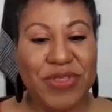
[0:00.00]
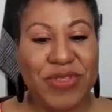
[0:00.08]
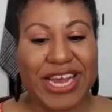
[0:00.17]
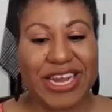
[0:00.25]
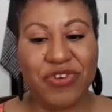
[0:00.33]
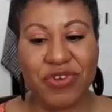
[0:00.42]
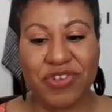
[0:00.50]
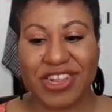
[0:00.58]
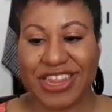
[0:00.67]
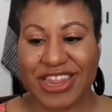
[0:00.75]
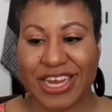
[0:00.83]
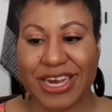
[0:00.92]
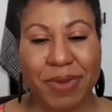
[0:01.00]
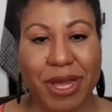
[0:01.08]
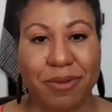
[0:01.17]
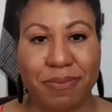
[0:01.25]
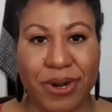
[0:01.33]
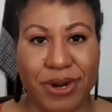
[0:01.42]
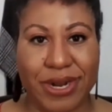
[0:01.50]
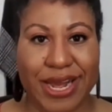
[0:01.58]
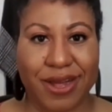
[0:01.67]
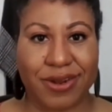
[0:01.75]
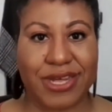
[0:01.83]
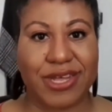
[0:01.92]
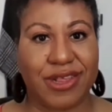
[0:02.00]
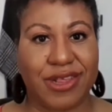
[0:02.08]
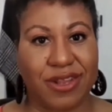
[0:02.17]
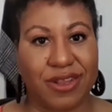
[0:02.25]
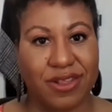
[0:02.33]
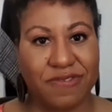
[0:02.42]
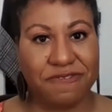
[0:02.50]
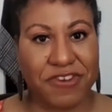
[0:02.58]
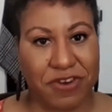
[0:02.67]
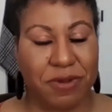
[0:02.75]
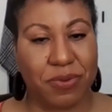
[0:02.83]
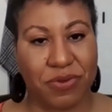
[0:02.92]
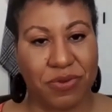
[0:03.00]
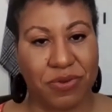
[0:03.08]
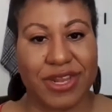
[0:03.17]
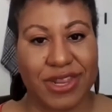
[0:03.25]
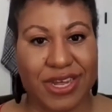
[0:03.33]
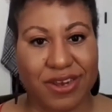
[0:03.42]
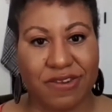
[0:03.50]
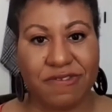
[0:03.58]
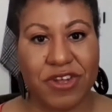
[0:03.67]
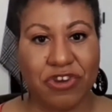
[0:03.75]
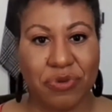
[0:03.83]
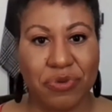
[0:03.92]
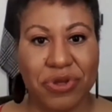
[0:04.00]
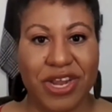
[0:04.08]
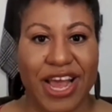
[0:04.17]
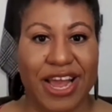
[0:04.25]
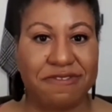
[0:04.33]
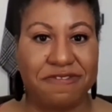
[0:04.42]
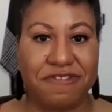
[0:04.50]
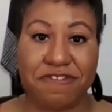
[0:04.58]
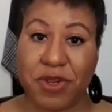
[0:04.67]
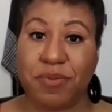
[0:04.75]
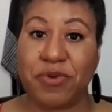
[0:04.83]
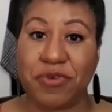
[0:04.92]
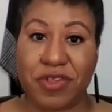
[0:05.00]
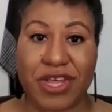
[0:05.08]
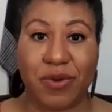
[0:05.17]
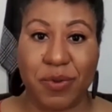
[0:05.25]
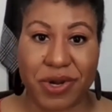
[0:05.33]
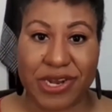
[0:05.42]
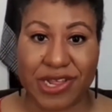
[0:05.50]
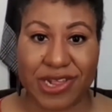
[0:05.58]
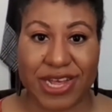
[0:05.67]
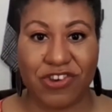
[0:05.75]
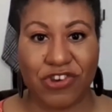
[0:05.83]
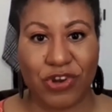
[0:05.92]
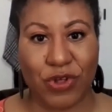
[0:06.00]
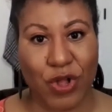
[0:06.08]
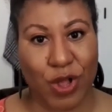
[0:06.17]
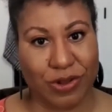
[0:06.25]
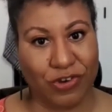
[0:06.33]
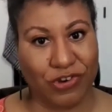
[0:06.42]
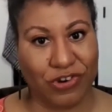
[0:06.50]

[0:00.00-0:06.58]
the interesting thing about burnout is it's 50% the individual and 50% organizational culture.